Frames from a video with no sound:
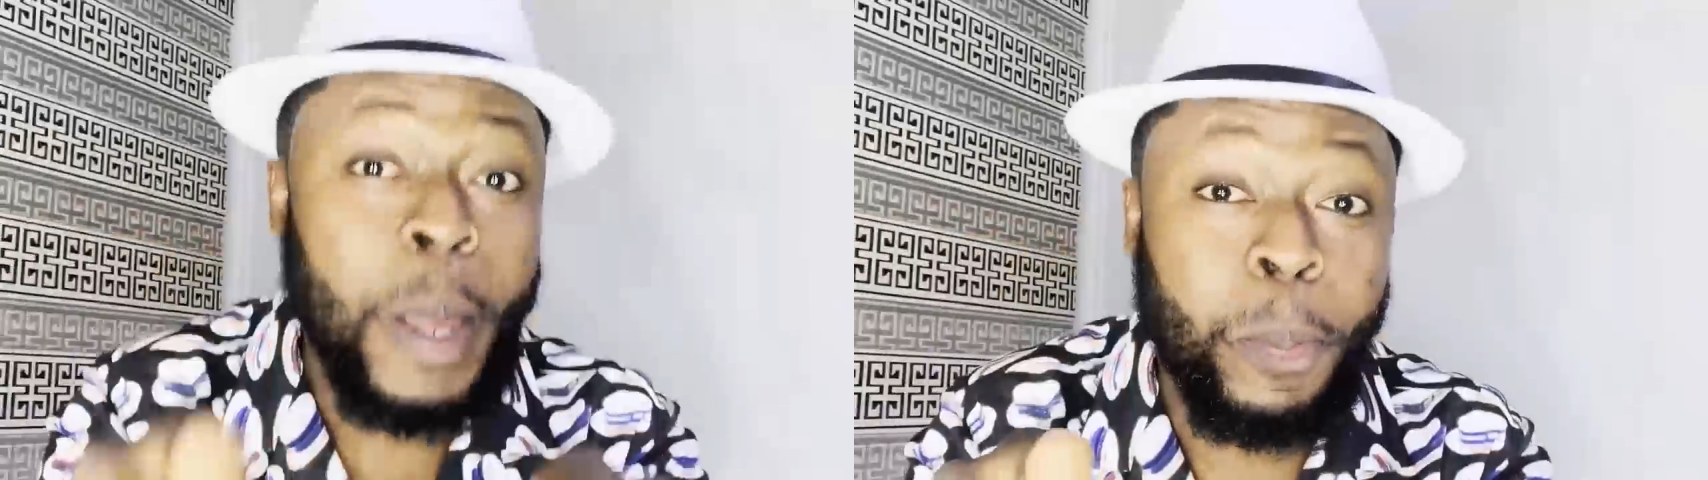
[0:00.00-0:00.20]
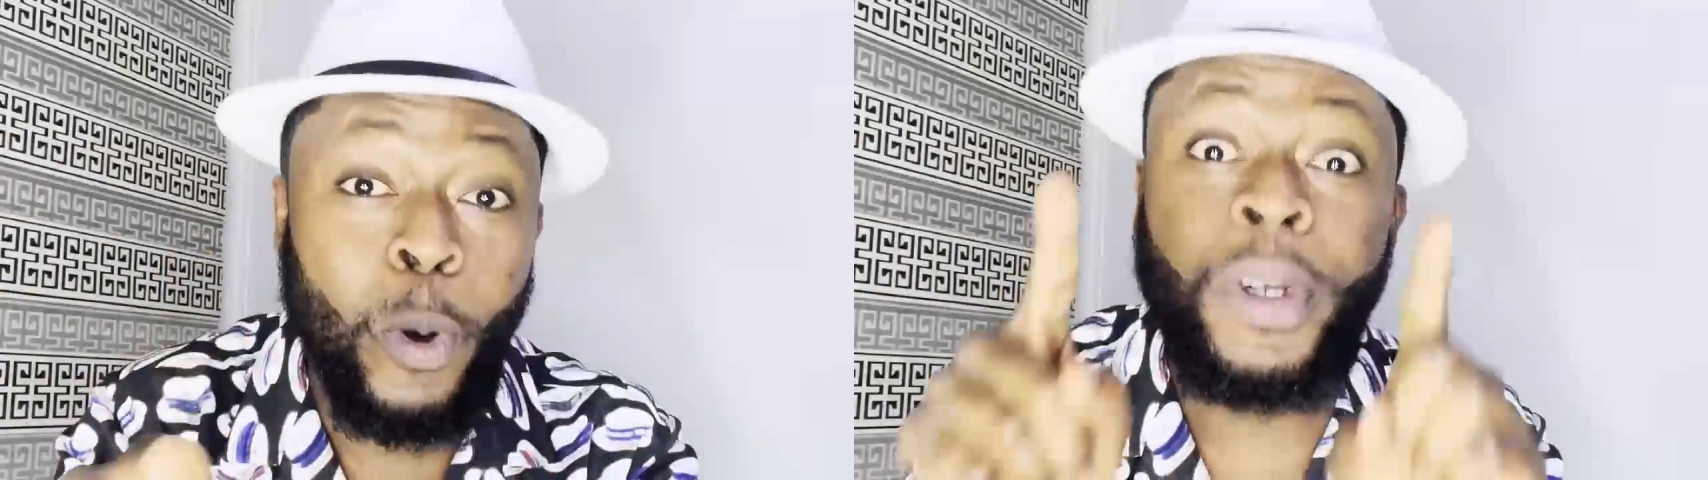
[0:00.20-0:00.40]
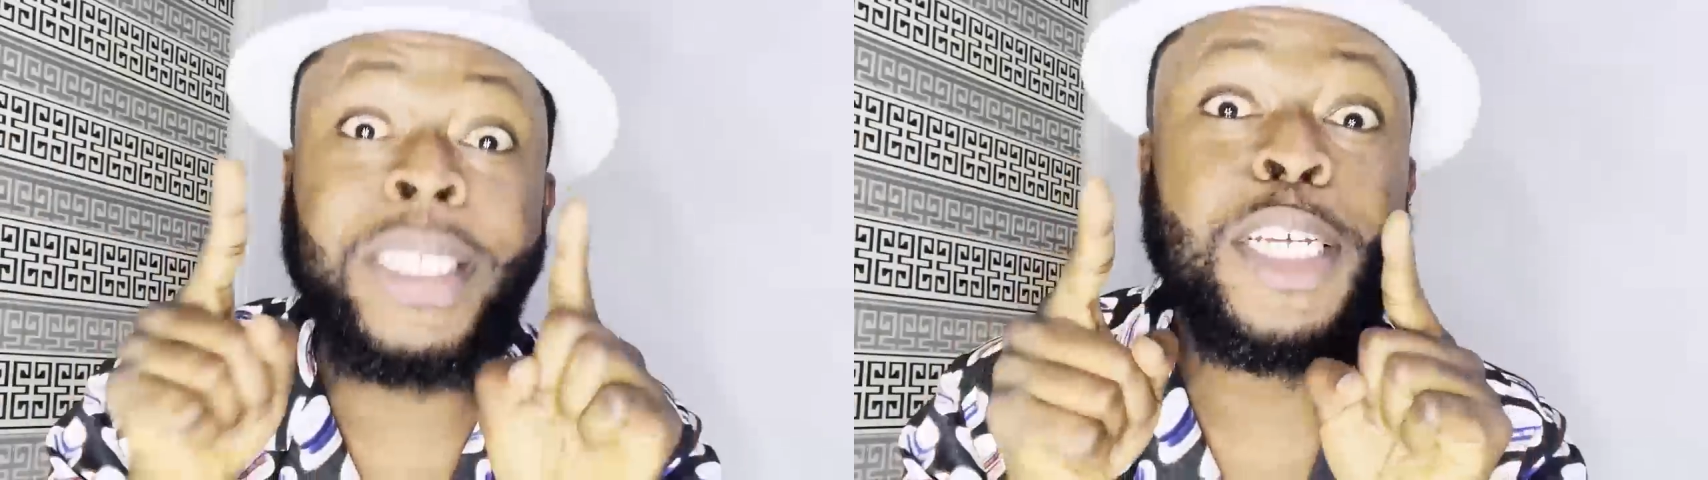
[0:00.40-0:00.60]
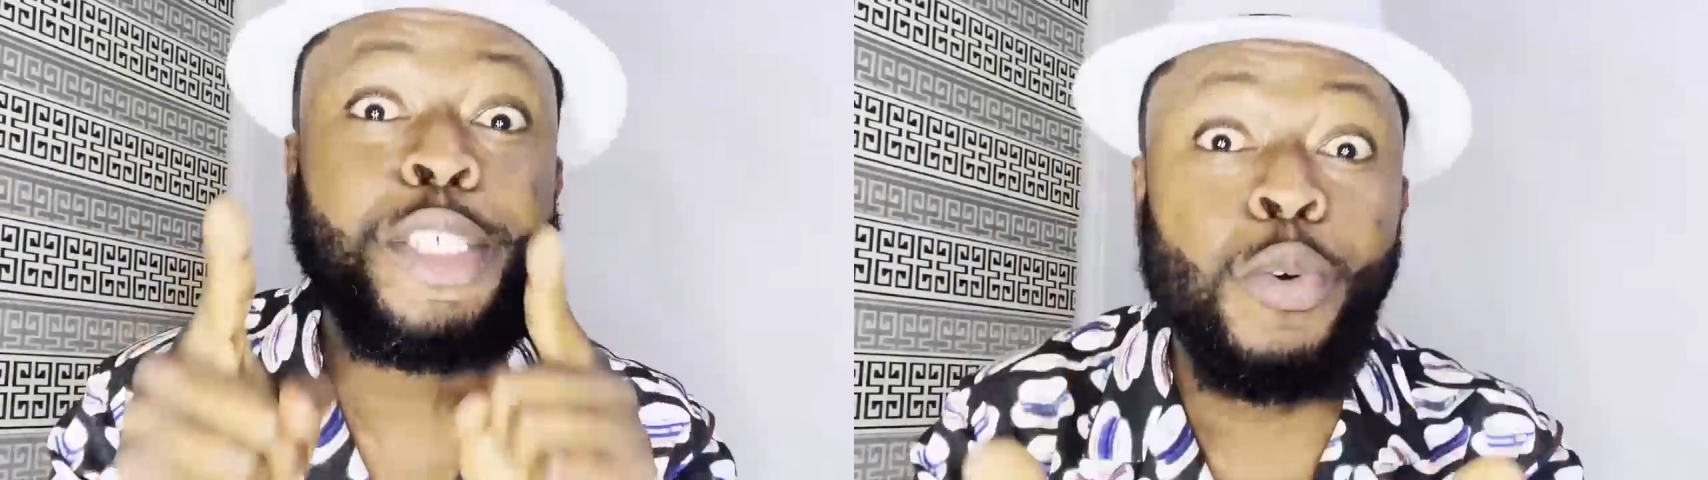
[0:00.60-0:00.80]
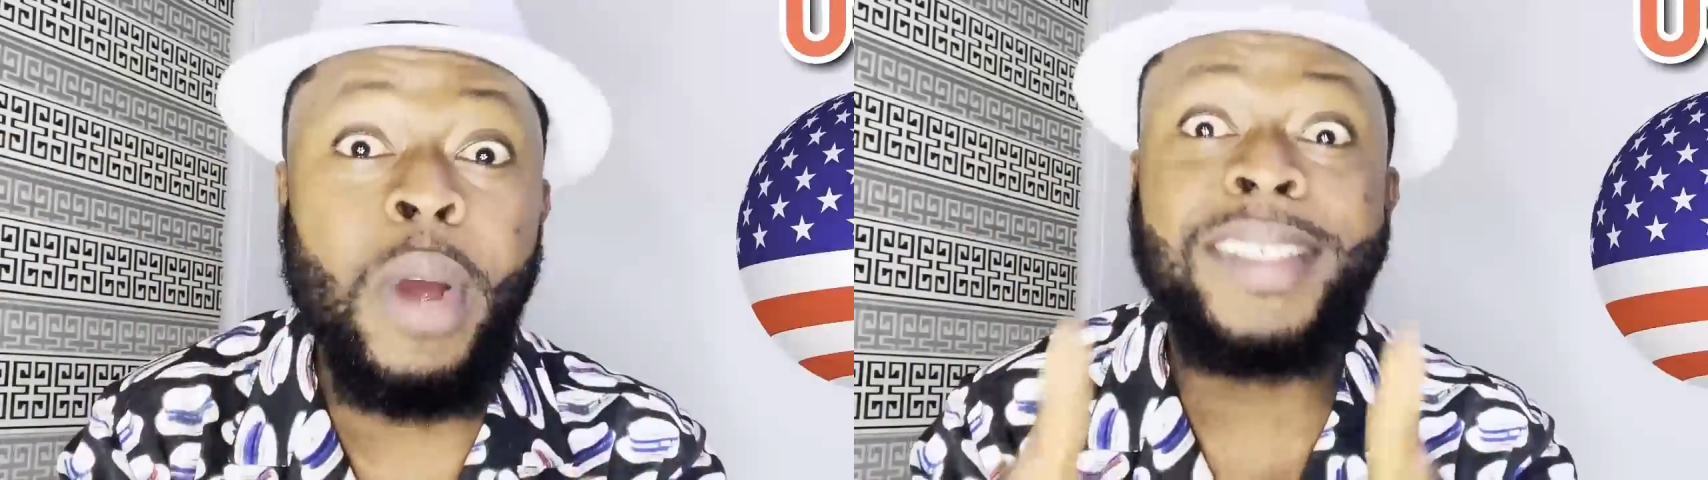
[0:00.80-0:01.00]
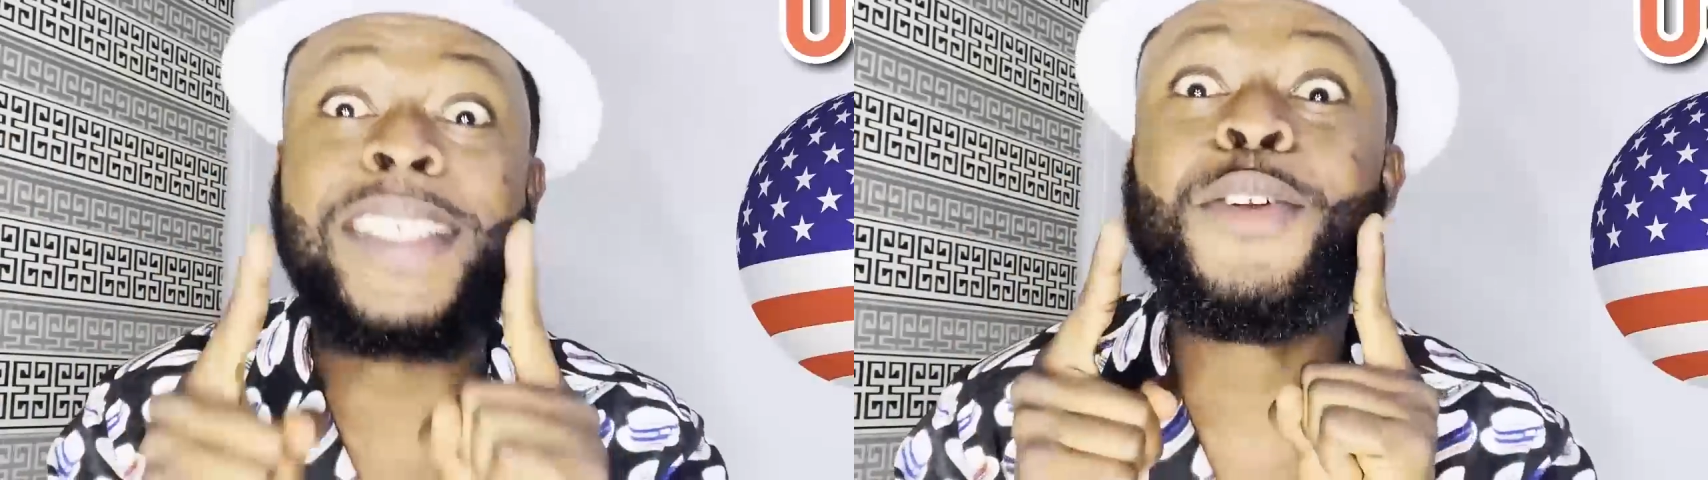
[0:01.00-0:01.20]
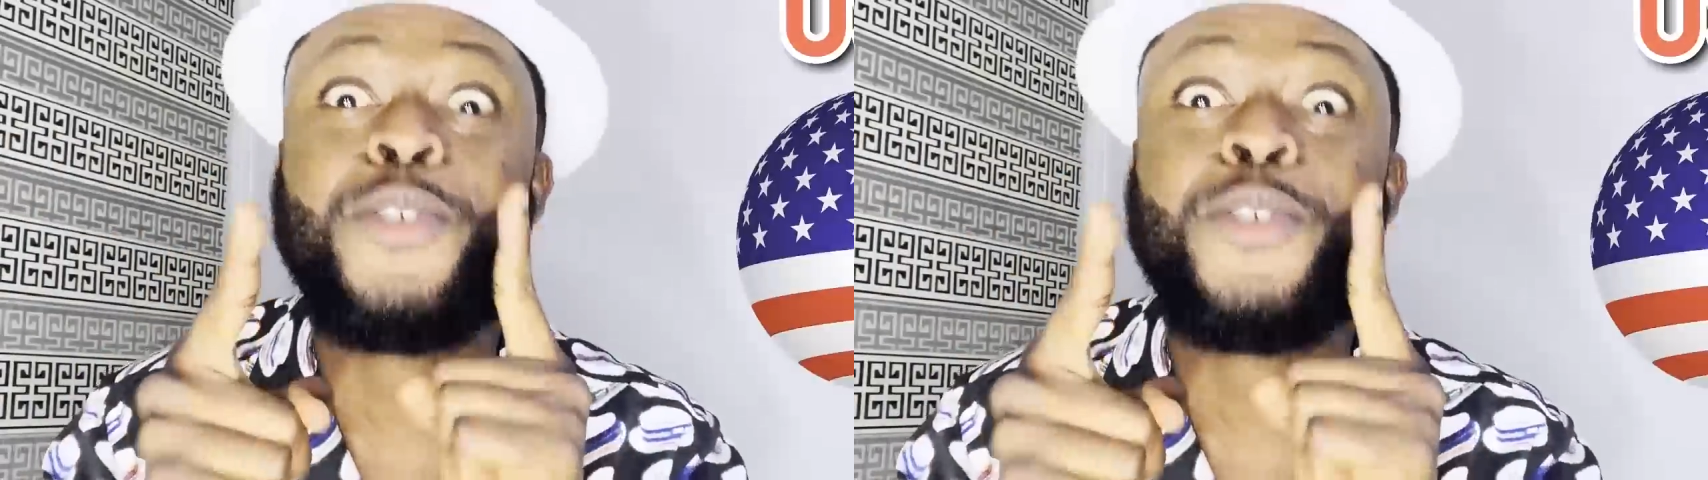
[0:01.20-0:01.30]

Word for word: people in the USA